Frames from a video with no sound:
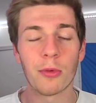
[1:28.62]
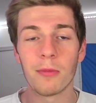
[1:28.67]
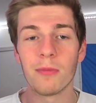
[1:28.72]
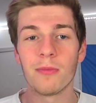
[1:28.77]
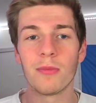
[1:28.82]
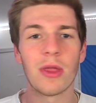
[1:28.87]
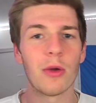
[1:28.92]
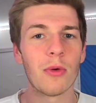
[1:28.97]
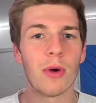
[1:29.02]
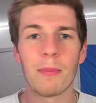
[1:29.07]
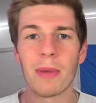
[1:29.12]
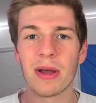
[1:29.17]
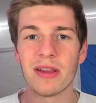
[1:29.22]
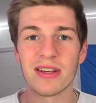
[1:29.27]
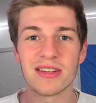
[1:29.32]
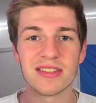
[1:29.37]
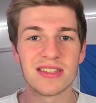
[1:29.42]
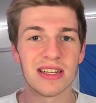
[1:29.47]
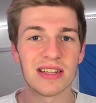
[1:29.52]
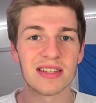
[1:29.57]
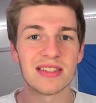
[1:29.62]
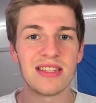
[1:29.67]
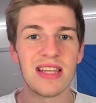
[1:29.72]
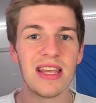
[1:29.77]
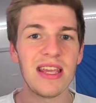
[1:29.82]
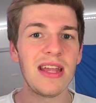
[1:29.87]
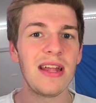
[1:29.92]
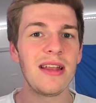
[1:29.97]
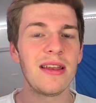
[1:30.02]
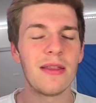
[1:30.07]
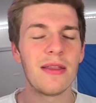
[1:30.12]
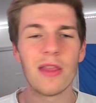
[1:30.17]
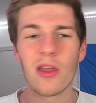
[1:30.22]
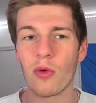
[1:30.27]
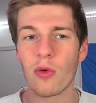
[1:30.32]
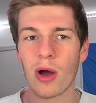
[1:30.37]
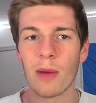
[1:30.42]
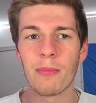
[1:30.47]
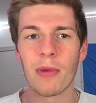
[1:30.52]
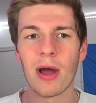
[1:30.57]
They were up by like 16, and they
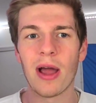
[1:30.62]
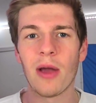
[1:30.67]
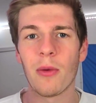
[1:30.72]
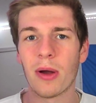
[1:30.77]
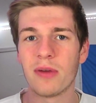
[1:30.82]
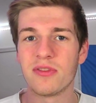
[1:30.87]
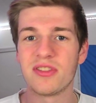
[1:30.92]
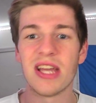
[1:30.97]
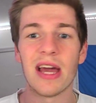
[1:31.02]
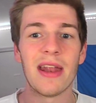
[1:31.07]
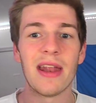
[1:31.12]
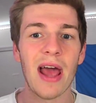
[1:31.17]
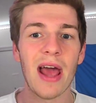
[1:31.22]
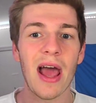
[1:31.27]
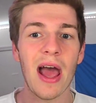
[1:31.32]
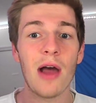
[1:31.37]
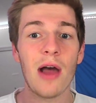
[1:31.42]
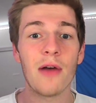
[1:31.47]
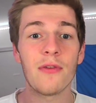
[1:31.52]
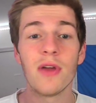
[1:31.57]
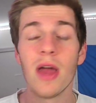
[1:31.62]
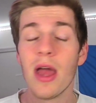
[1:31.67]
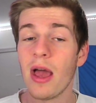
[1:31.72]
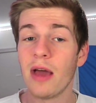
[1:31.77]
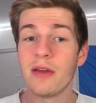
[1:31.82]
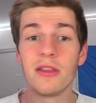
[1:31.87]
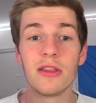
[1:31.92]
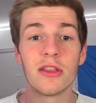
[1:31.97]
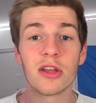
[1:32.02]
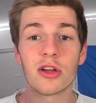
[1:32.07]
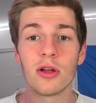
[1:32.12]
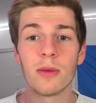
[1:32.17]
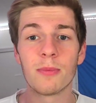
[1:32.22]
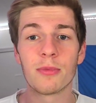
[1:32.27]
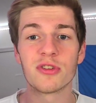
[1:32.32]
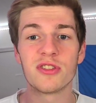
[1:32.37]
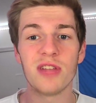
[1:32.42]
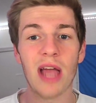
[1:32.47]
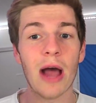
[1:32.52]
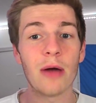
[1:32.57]
were up by around 10 at half. And then the
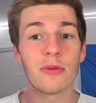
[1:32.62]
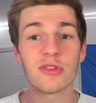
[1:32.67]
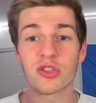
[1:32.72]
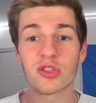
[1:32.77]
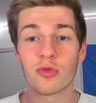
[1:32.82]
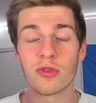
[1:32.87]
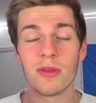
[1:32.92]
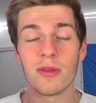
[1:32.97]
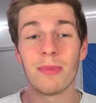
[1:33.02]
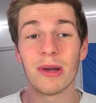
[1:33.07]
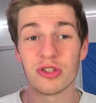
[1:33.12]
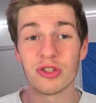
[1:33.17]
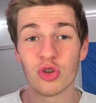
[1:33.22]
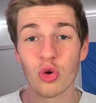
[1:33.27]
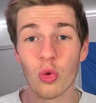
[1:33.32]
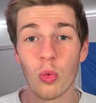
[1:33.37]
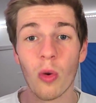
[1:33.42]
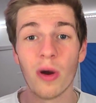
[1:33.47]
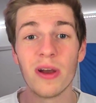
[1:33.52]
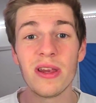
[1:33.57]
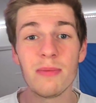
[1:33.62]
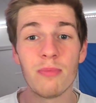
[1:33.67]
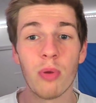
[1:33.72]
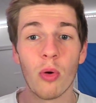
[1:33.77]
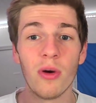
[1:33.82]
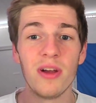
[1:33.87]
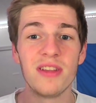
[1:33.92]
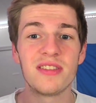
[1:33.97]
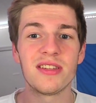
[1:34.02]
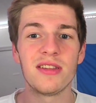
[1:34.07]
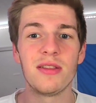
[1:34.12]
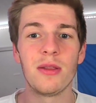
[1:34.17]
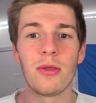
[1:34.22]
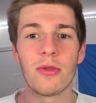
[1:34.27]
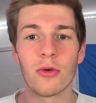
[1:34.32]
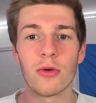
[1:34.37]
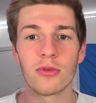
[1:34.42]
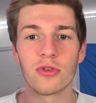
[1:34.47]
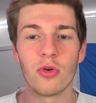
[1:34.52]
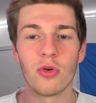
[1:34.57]
Clippers outscored them by 20 points in the
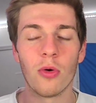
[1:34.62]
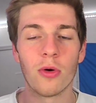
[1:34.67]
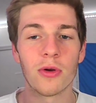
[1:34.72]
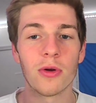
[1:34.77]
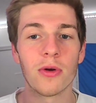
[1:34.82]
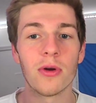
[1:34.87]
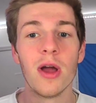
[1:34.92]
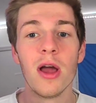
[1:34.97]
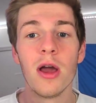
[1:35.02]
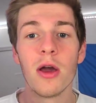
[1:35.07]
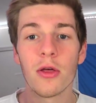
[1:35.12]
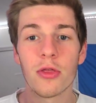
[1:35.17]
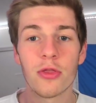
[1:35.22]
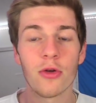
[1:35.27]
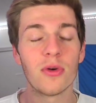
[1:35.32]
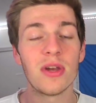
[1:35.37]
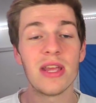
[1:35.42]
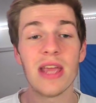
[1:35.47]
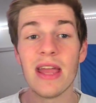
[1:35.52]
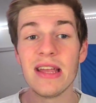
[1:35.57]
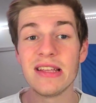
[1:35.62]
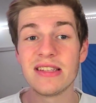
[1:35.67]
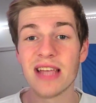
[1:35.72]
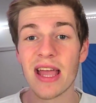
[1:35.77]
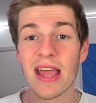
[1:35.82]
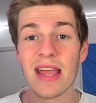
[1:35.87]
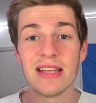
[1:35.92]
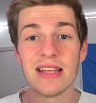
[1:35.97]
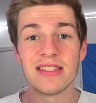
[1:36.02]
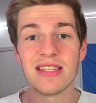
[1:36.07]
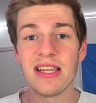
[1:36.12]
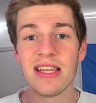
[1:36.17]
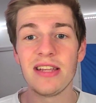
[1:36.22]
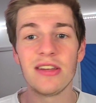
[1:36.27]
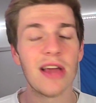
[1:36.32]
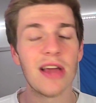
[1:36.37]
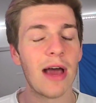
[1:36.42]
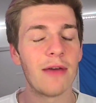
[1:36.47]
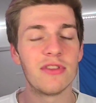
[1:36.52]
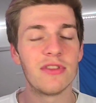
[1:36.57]
third quarter, 38-18,
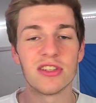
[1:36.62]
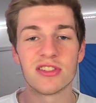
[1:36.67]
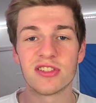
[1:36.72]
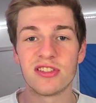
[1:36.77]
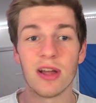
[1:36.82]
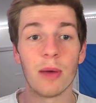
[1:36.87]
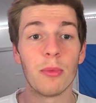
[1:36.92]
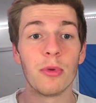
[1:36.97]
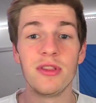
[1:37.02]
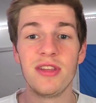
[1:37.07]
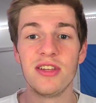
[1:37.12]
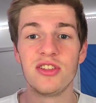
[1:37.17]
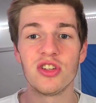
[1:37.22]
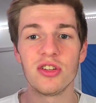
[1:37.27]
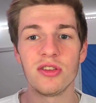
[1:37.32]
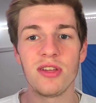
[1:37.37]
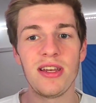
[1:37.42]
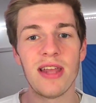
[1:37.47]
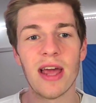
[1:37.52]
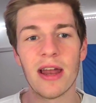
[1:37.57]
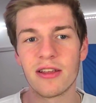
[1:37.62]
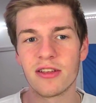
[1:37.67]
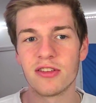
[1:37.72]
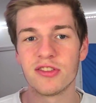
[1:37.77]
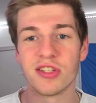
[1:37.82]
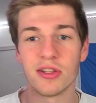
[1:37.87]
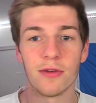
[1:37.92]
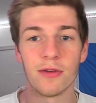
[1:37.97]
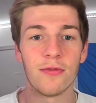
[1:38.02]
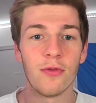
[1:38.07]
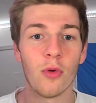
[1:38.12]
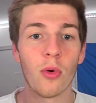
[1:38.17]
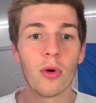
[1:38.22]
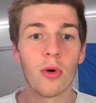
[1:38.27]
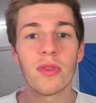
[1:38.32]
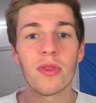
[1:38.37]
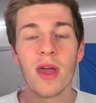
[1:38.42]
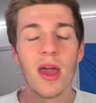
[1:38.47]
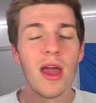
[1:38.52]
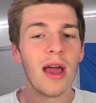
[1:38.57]
to have this double-digit lead heading into the
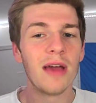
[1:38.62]
fourth.